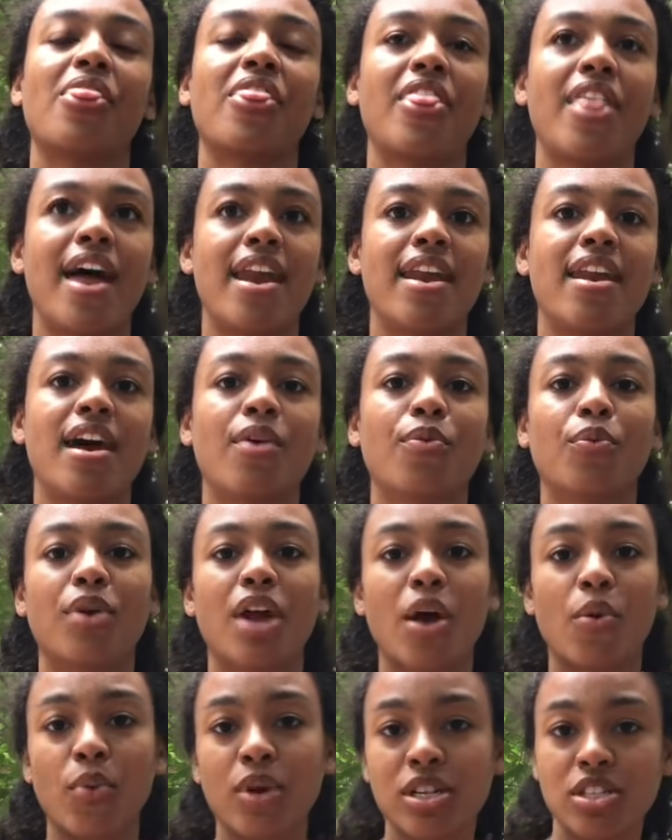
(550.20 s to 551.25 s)
then when
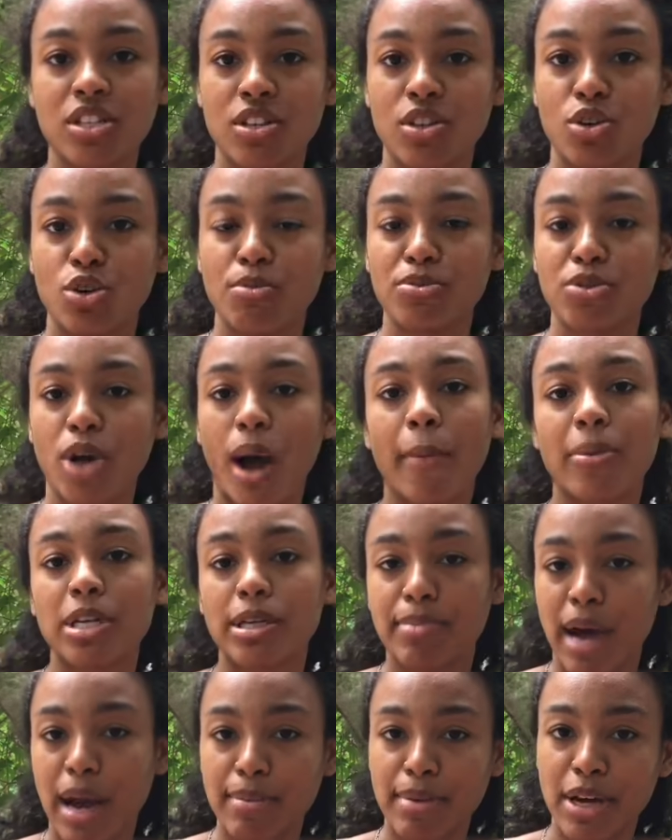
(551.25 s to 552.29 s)
I went to the hoop shop
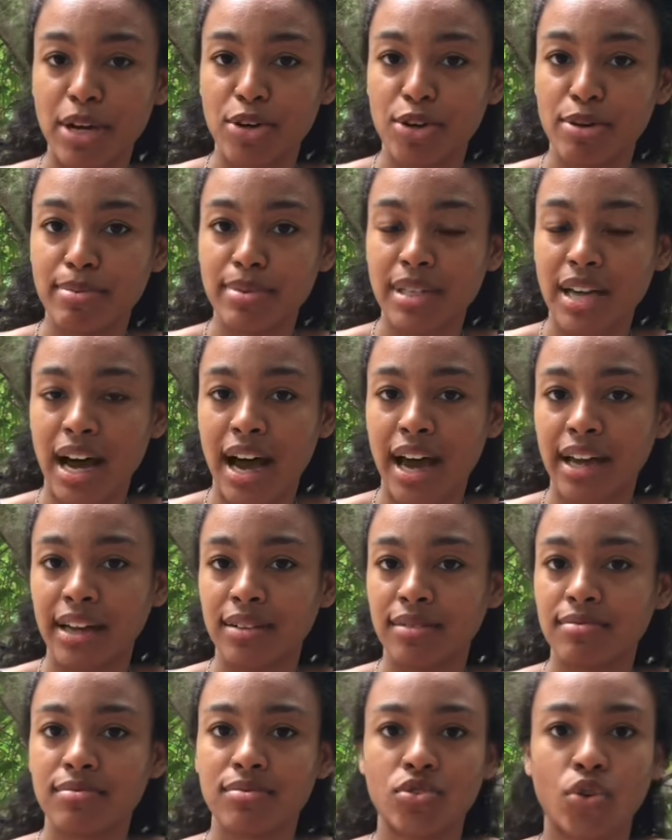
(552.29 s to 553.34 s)
to buy my hoops, I
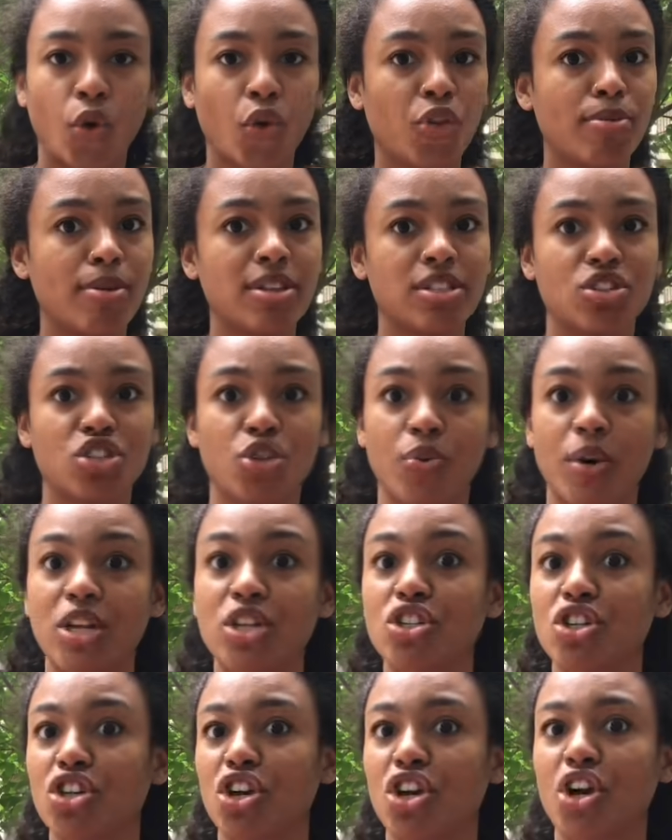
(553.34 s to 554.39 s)
told them my
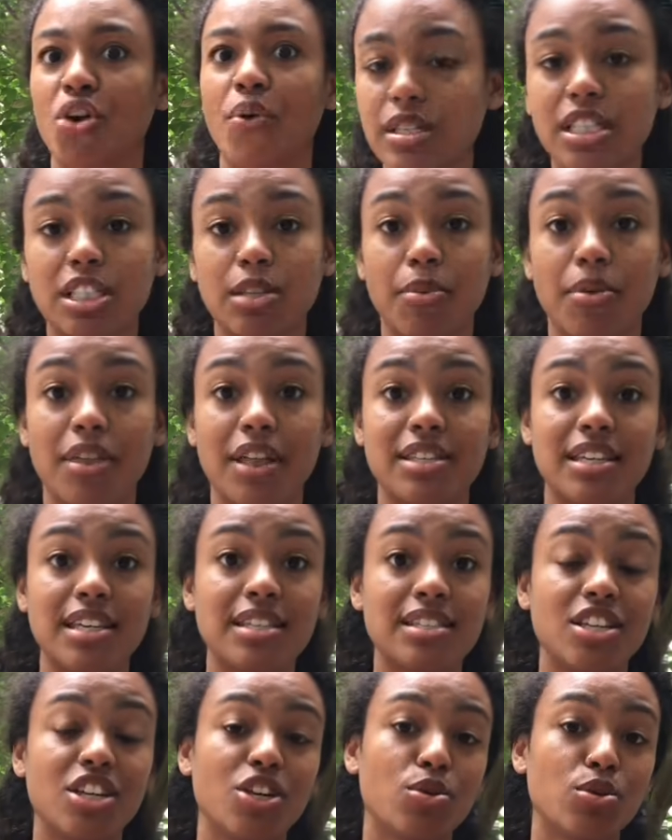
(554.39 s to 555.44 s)
situation, Something that's
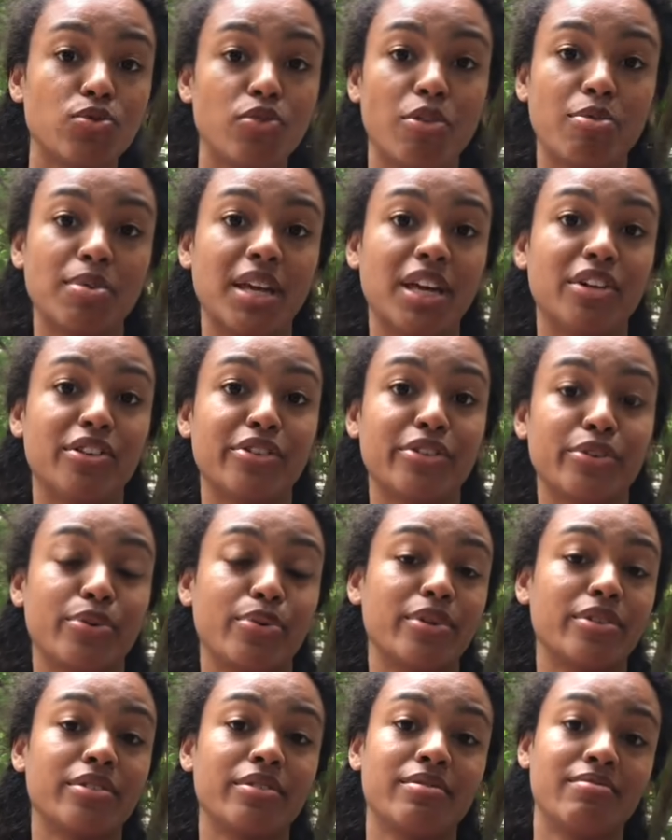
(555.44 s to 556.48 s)
easy to use for beginners who
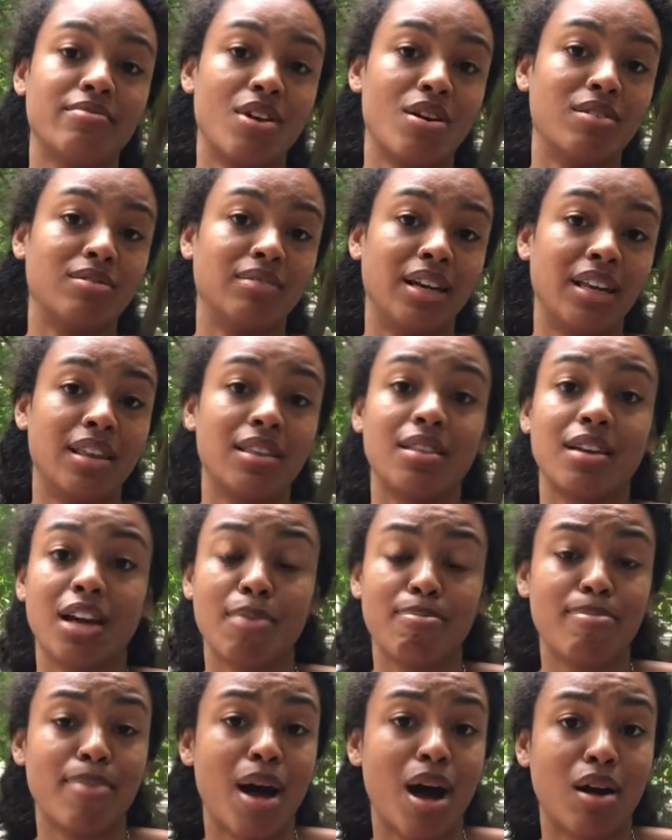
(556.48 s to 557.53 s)
doesn't know anything
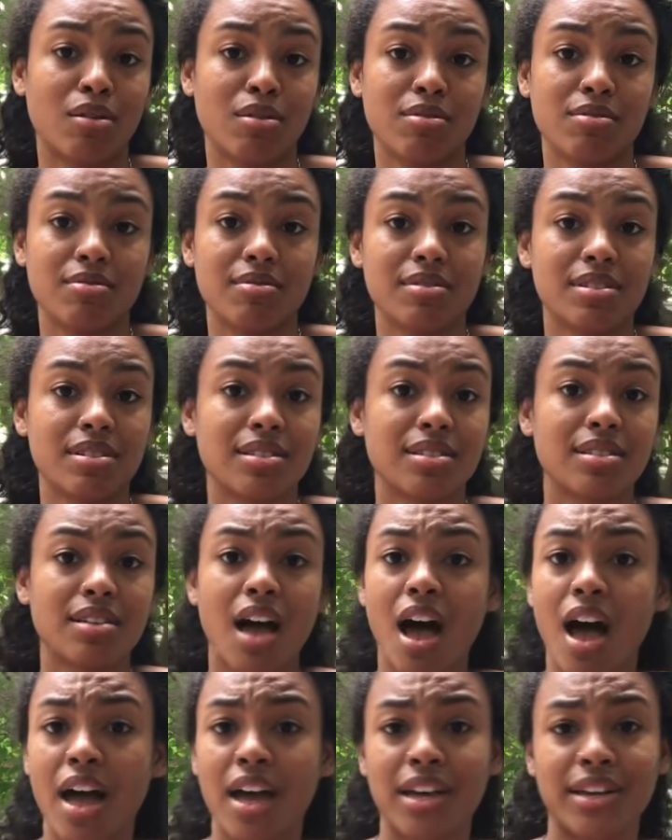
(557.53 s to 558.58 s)
about
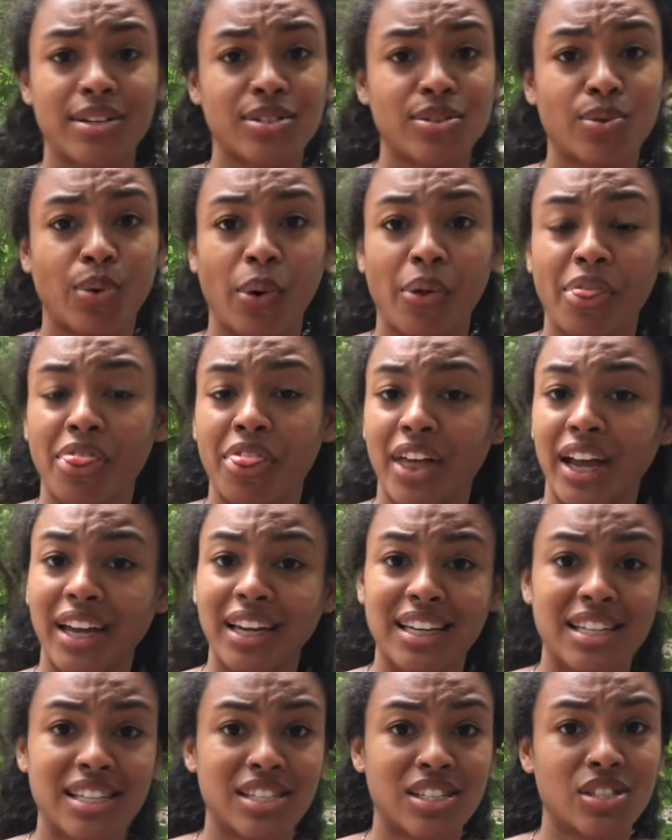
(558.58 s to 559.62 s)
size or
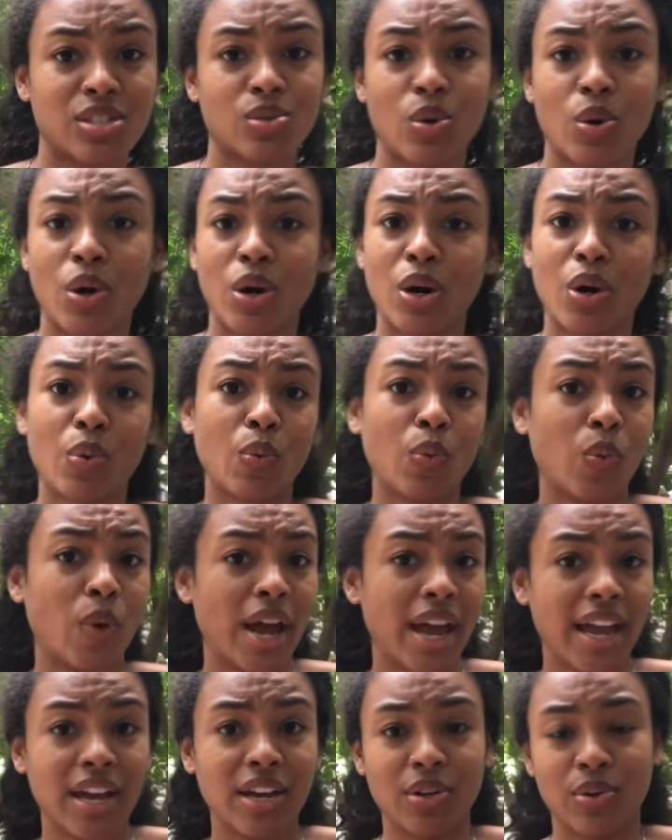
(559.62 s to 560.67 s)
thickness or
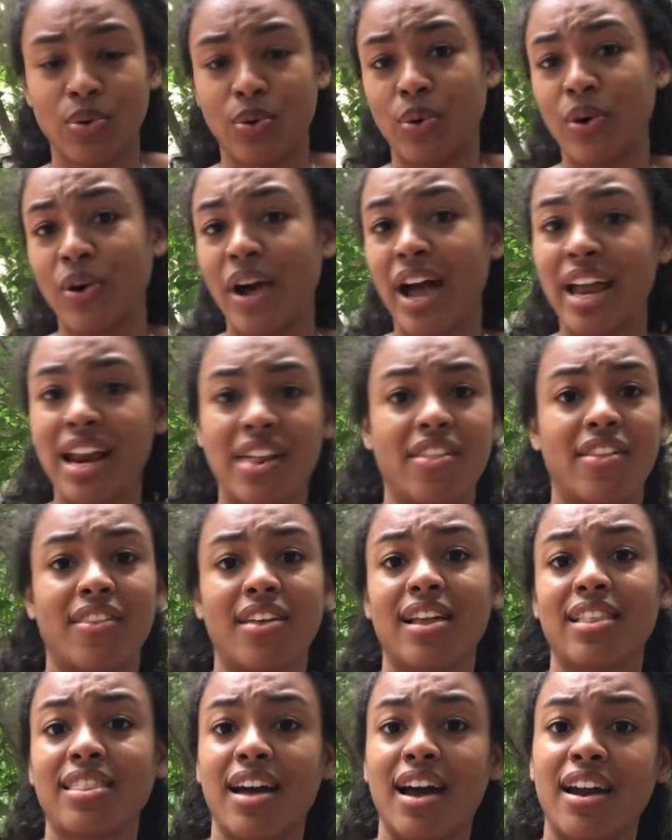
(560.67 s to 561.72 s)
weight or anything
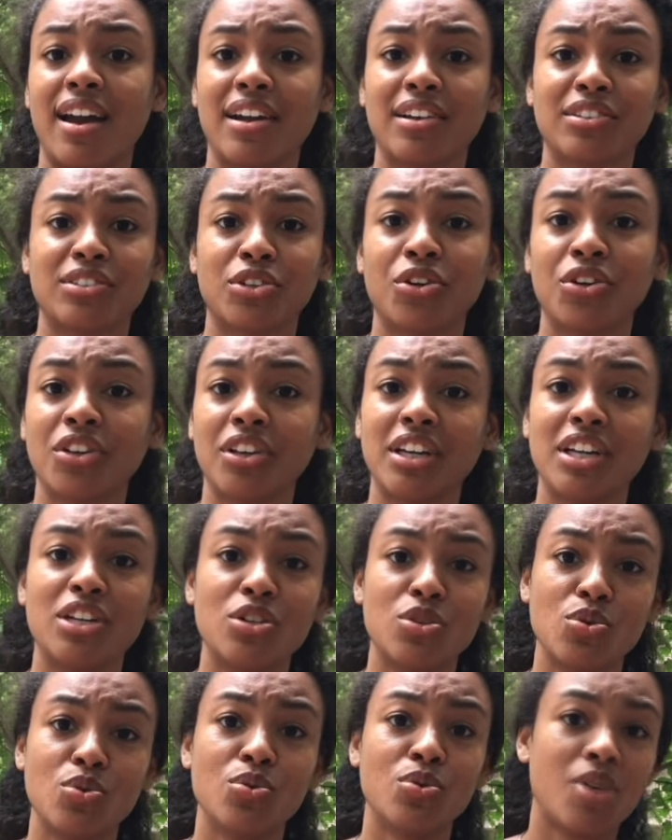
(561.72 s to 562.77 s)
like that. I literally
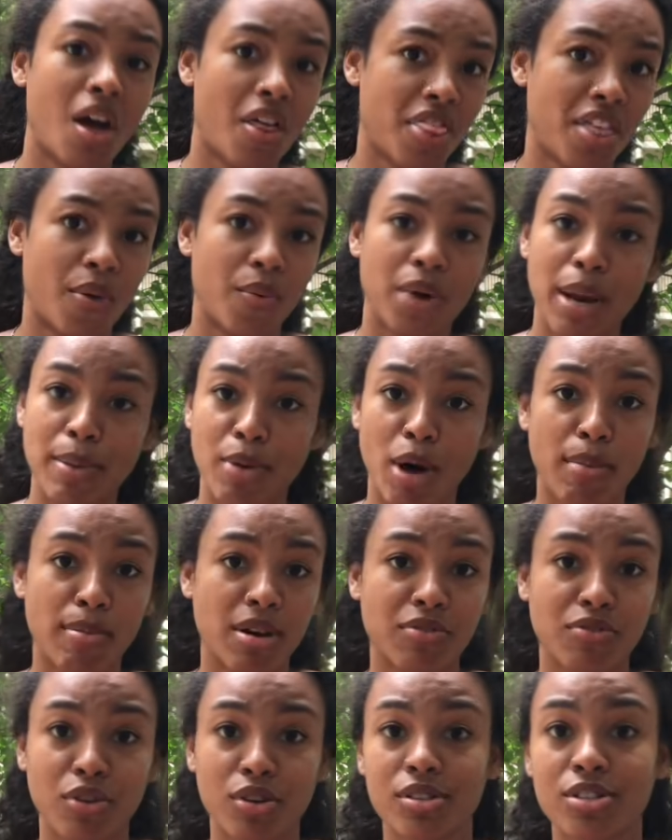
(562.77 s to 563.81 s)
knew nothing when I bought
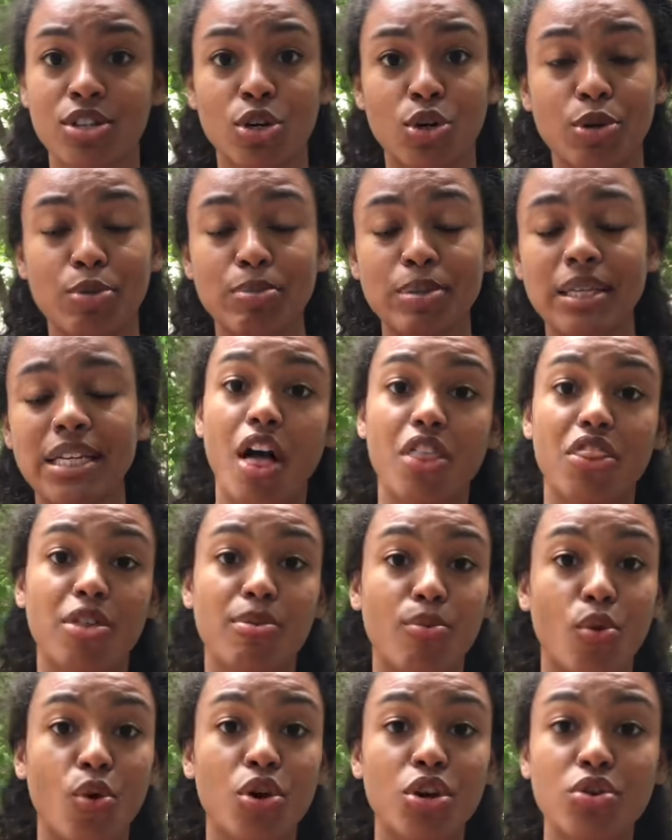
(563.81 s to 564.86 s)
my first hoops. The
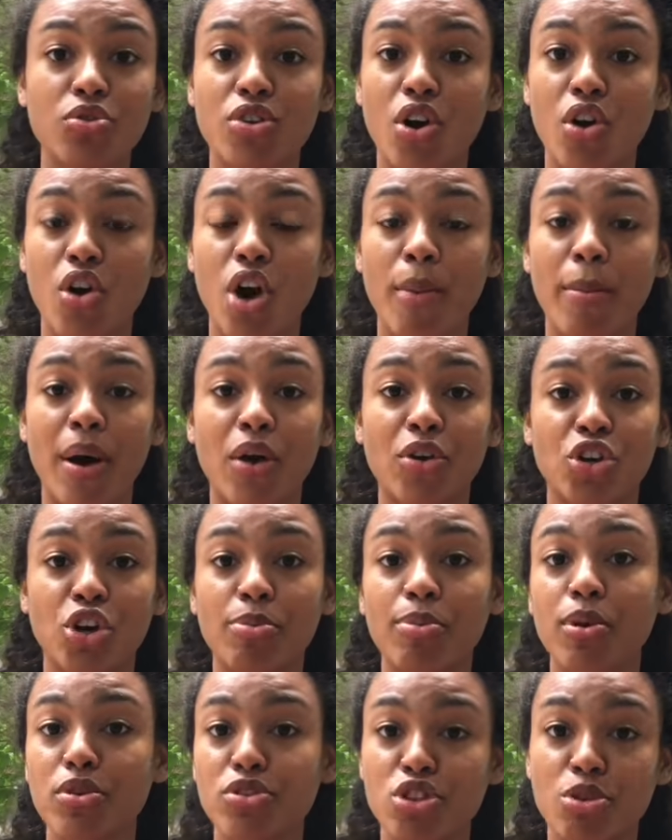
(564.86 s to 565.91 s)
more you know about your
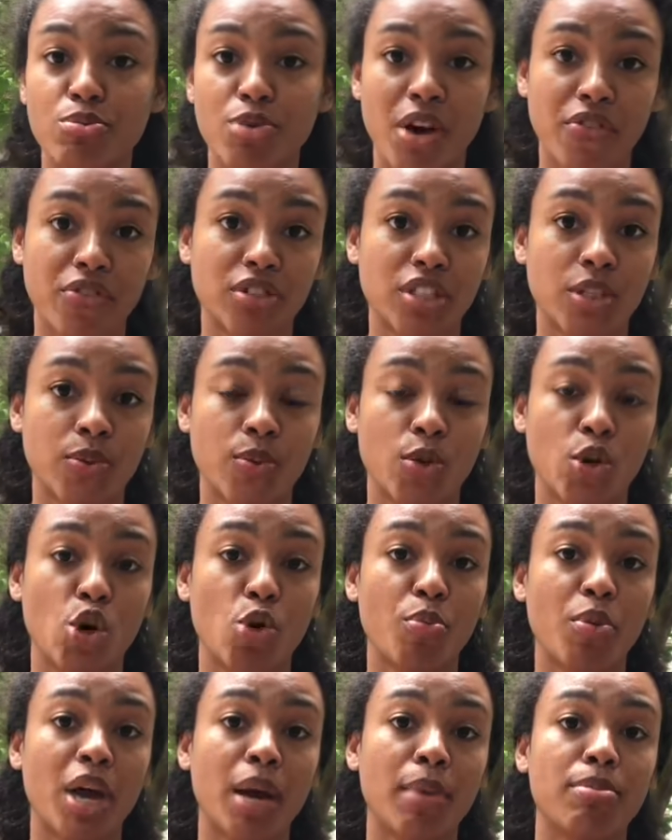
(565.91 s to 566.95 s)
personal preferences with
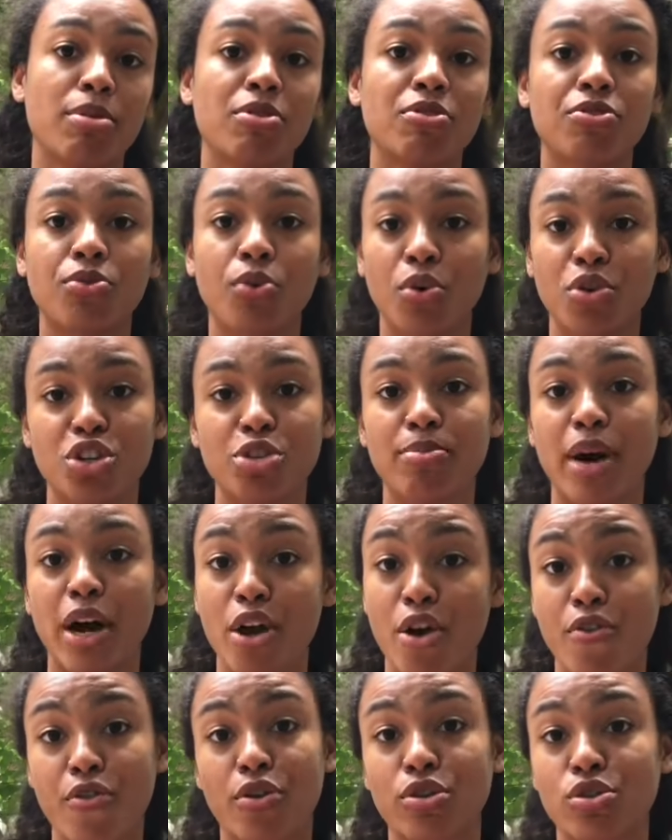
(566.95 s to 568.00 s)
hooping before you buy
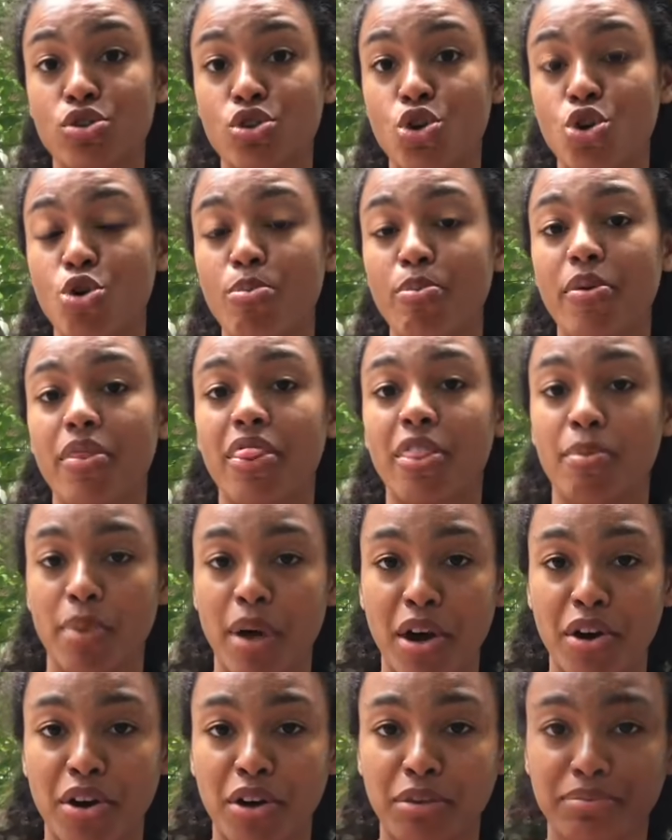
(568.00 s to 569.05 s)
your first hoop, the
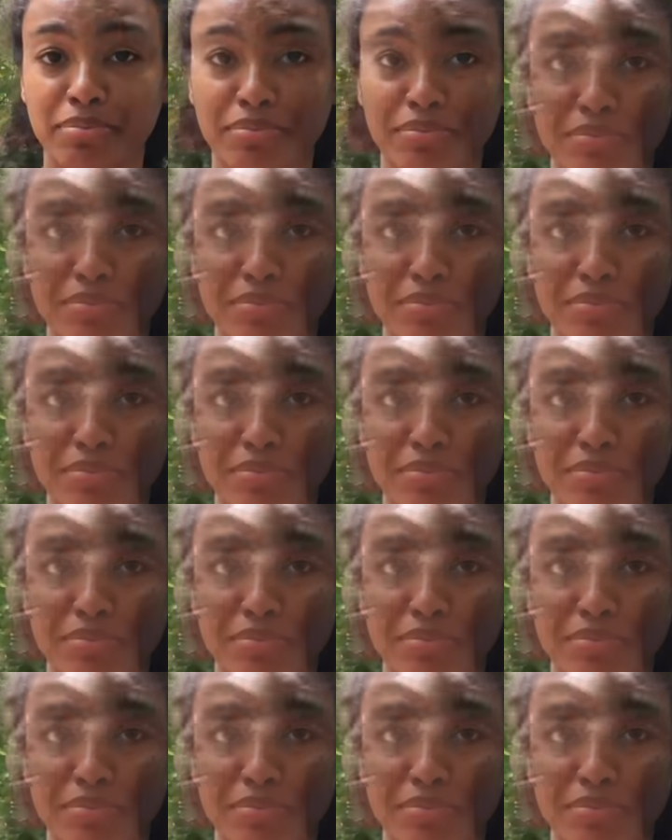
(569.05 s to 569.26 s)
better.